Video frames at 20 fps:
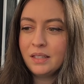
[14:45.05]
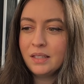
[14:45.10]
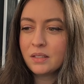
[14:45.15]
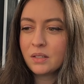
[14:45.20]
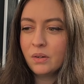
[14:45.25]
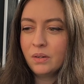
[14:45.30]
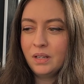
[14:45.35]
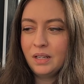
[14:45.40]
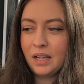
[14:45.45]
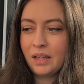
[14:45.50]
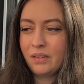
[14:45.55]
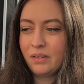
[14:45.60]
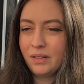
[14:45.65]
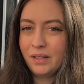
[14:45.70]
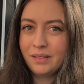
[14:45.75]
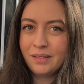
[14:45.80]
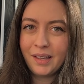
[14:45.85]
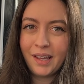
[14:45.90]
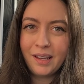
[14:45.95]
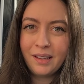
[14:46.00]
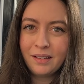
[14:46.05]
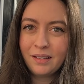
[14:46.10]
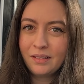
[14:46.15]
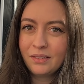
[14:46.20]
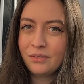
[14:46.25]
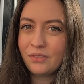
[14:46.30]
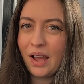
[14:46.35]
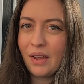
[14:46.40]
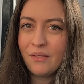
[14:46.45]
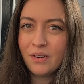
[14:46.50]
These go together in like
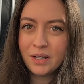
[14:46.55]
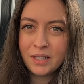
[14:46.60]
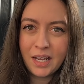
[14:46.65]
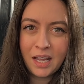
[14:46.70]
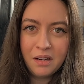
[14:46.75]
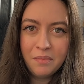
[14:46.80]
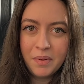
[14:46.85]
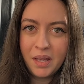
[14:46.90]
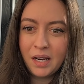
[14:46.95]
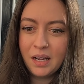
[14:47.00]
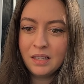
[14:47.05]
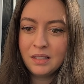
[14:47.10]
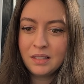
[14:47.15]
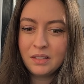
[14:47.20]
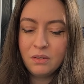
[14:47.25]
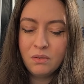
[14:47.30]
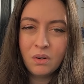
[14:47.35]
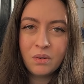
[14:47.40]
5 or 10 minutes.